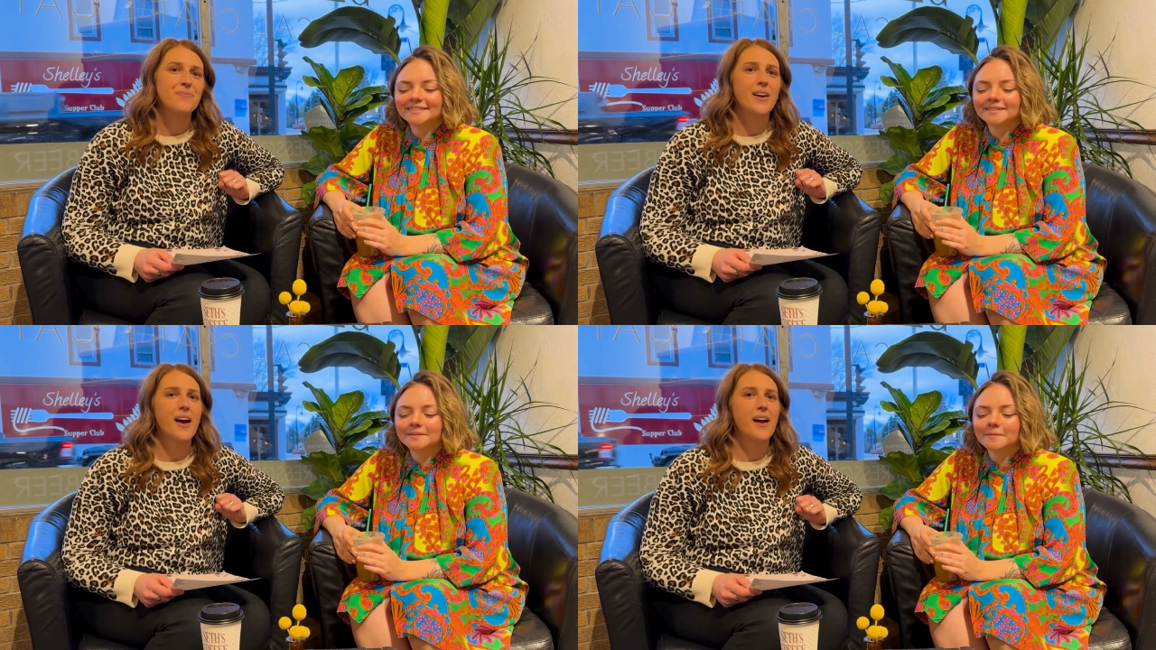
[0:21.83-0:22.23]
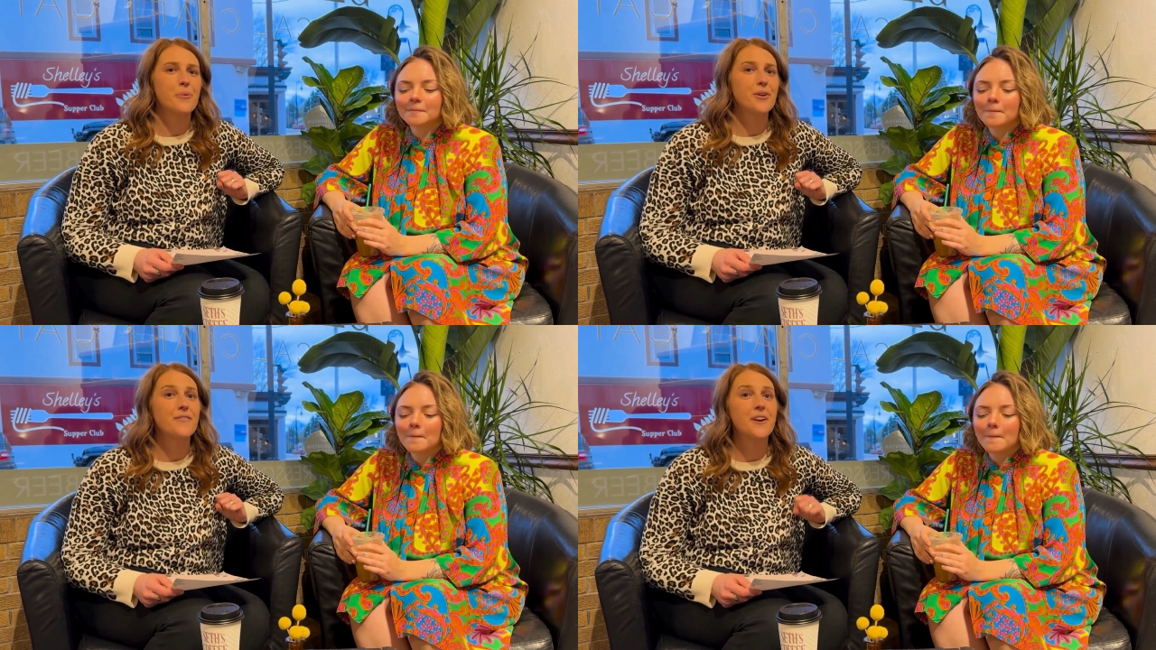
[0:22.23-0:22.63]
Speaker 1: Uh, and
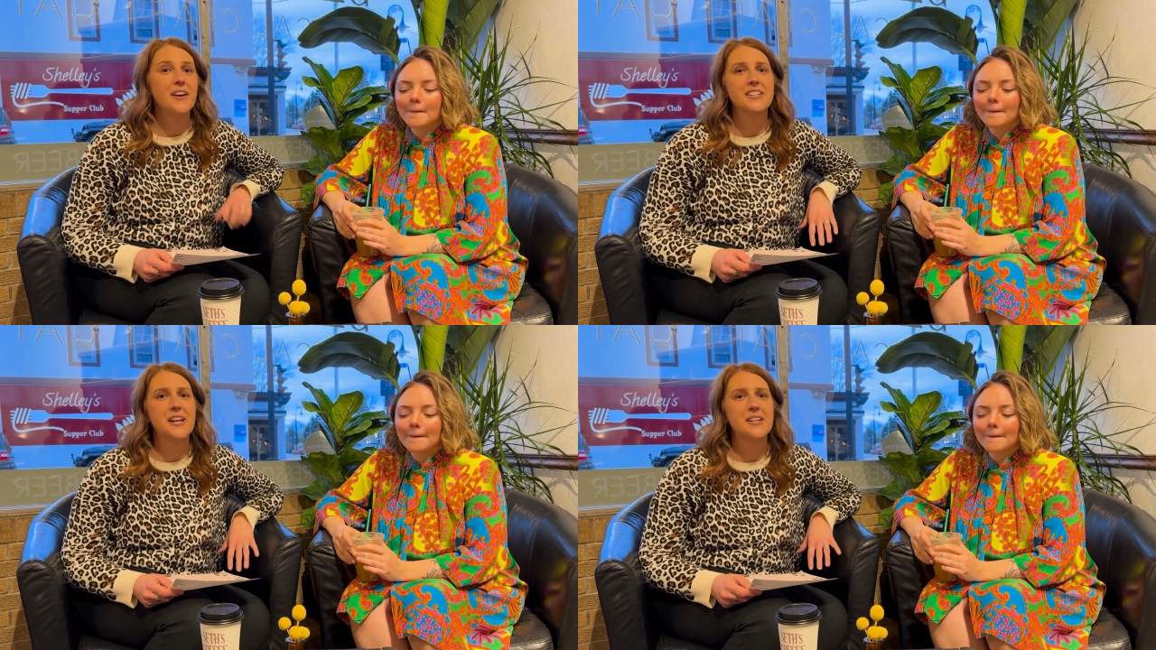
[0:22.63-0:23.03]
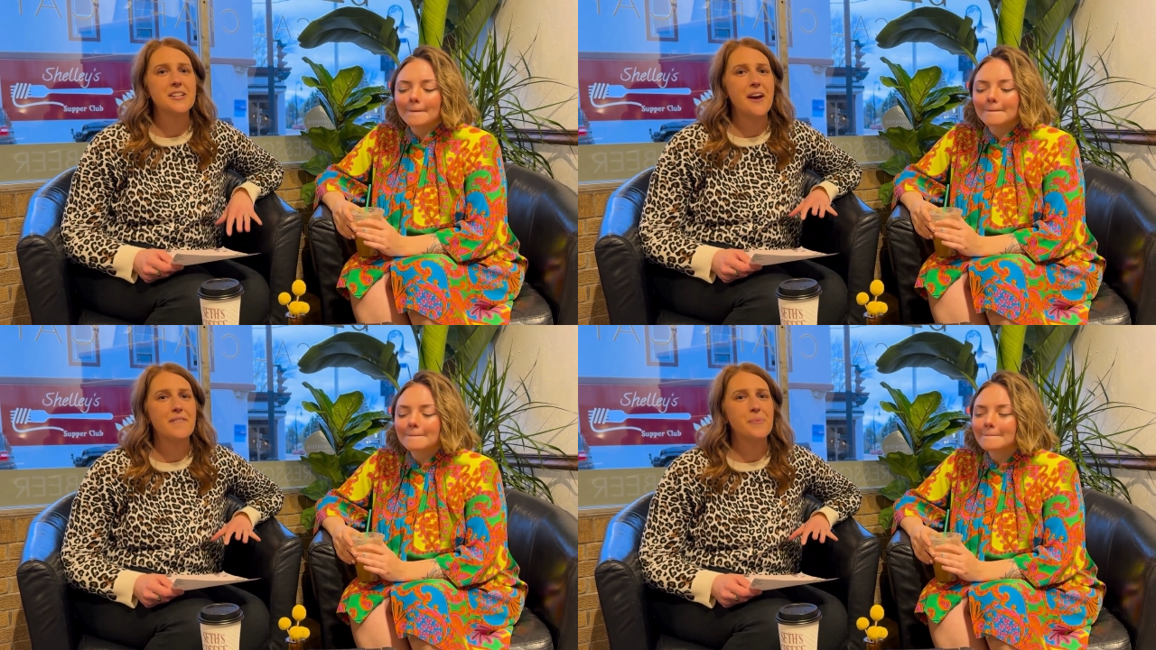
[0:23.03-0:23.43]
we're very excited to
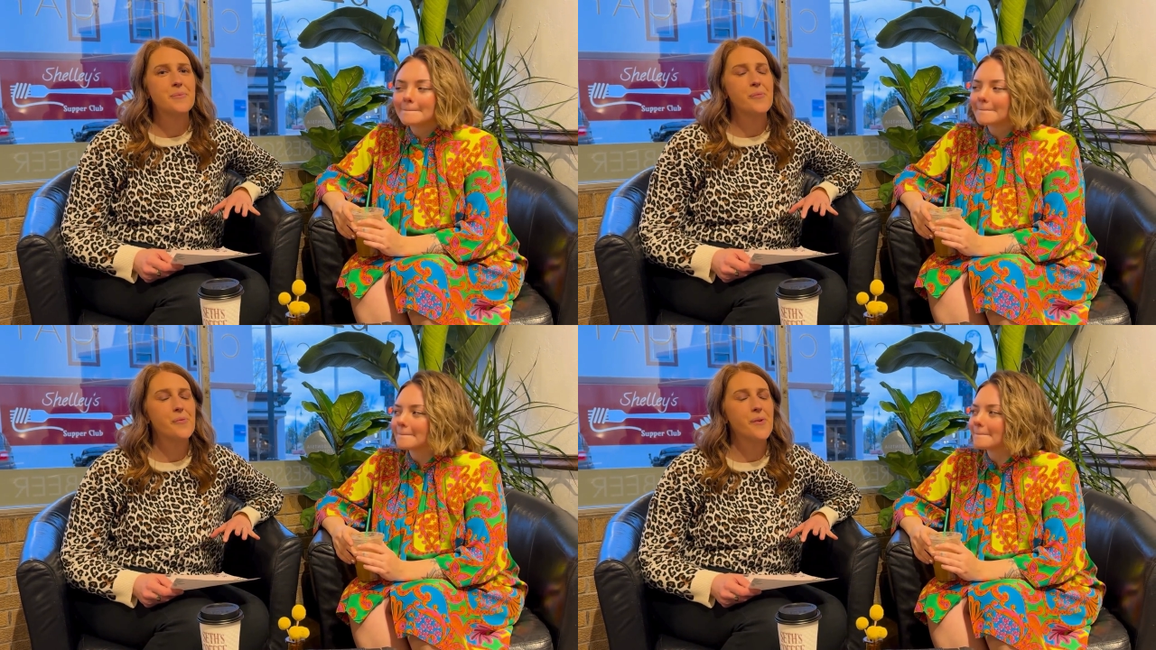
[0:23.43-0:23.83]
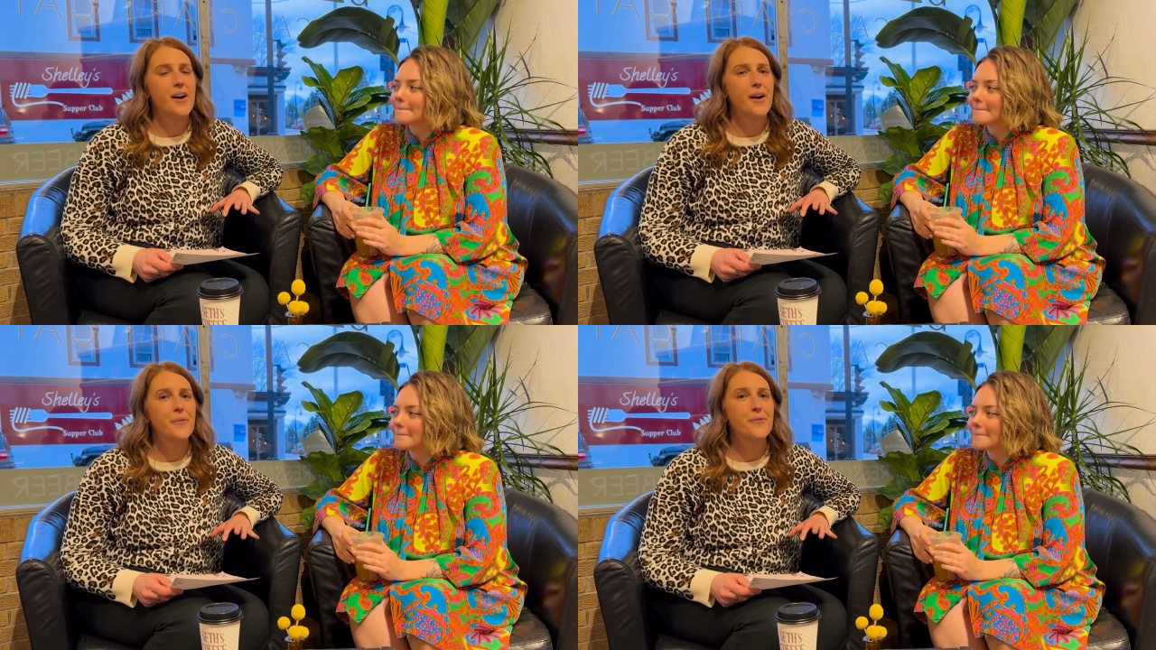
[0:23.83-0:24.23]
have them.
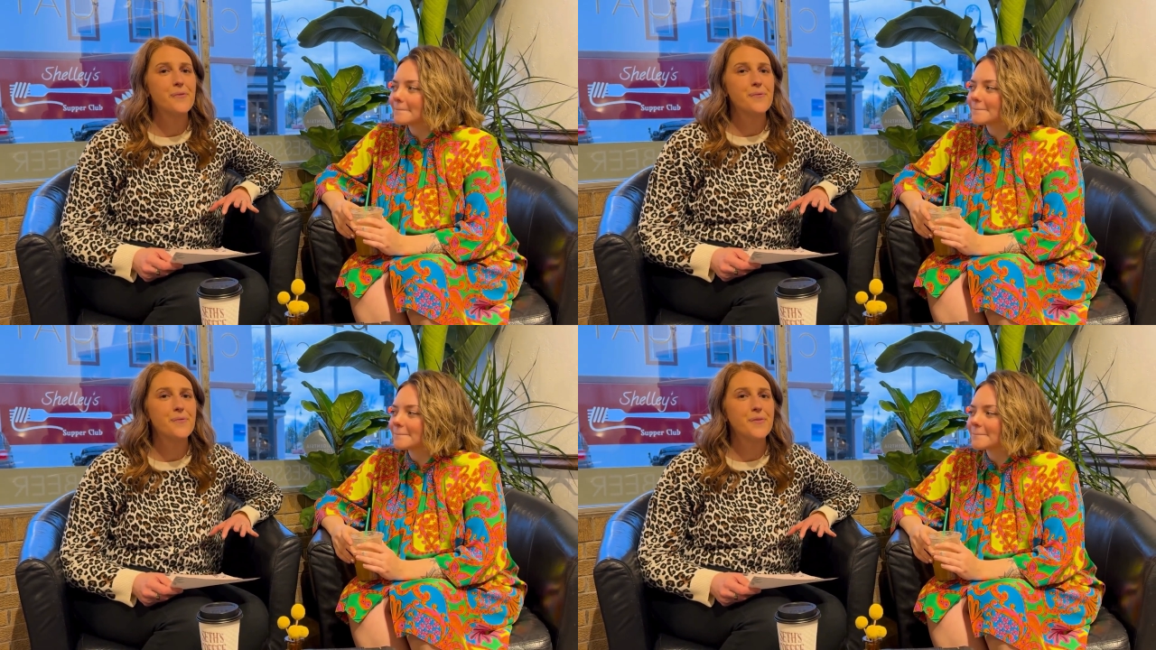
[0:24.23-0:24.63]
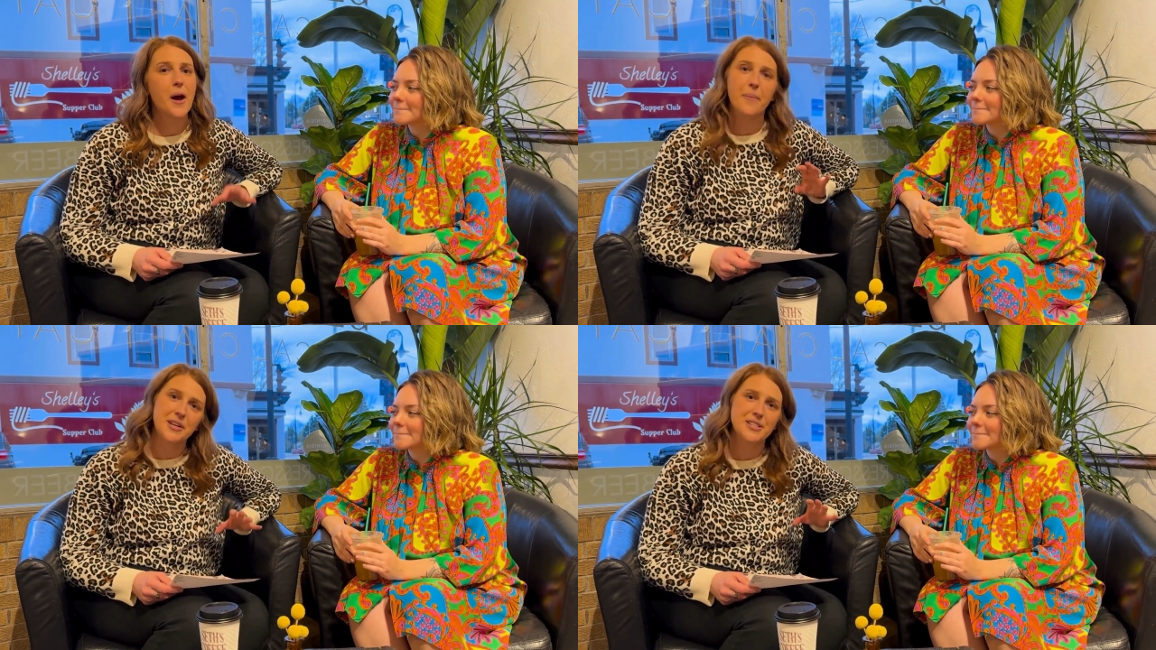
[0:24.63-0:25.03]
Uh,
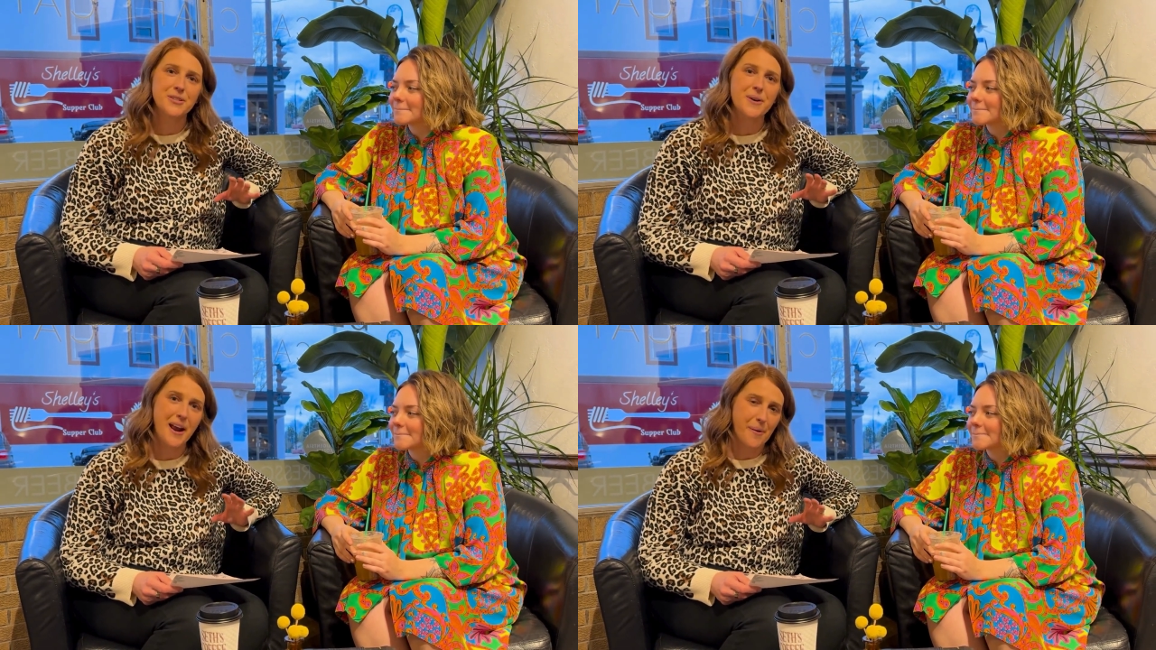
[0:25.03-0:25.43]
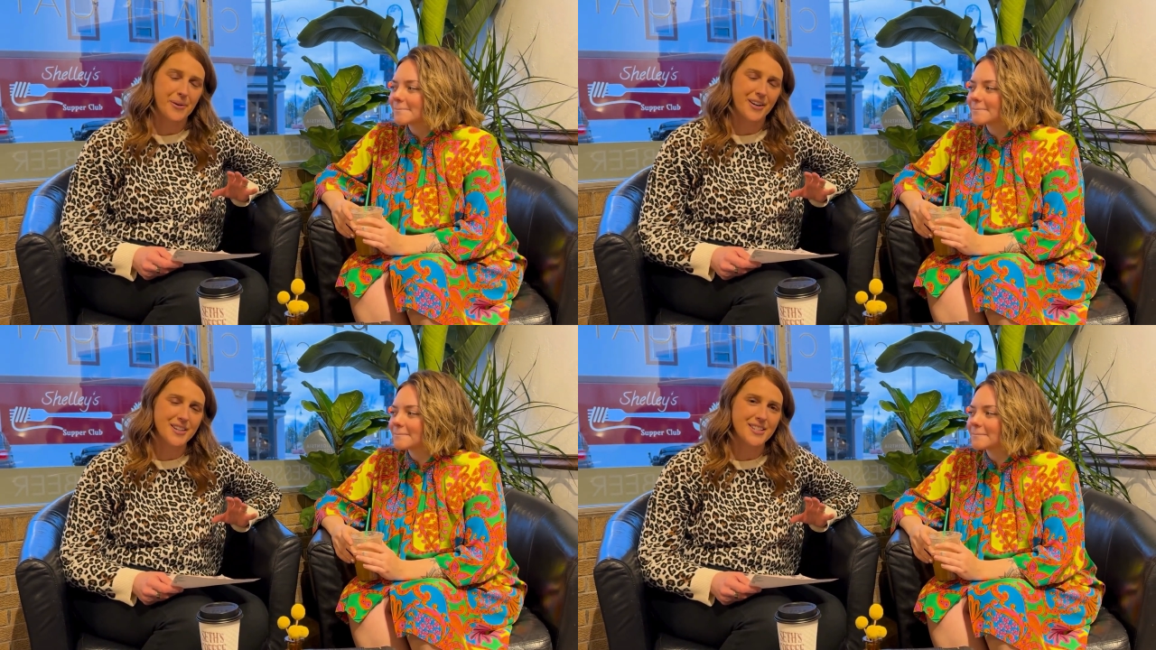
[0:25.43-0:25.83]
coming to
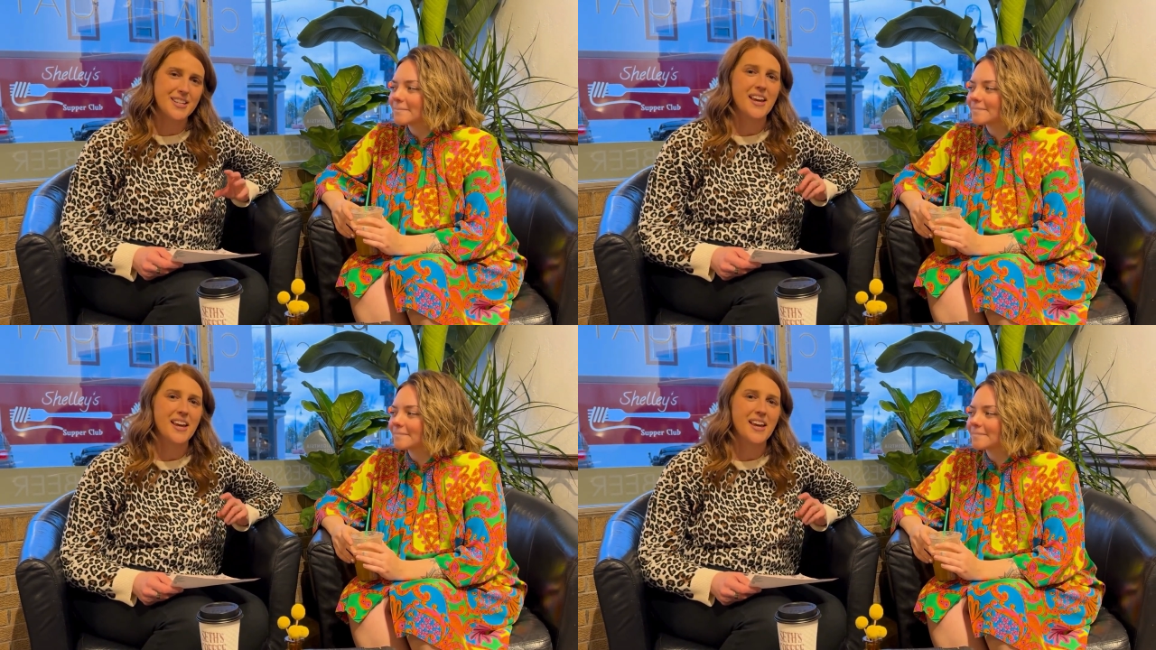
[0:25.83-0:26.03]
Amherst.